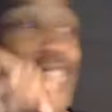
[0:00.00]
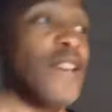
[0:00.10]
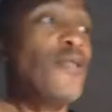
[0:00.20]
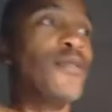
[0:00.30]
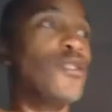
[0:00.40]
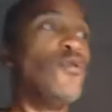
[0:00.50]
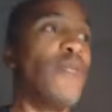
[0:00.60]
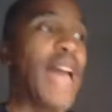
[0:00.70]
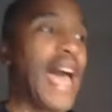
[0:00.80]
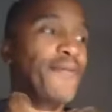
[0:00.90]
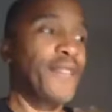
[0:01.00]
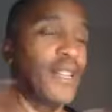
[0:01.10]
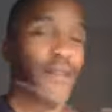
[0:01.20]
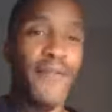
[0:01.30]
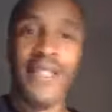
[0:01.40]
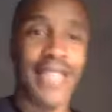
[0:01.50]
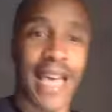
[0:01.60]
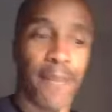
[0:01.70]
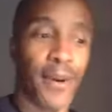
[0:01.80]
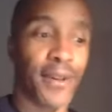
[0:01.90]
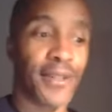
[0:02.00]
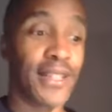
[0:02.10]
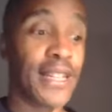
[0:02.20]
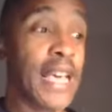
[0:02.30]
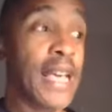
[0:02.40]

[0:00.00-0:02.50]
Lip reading: You don't have to convince that person.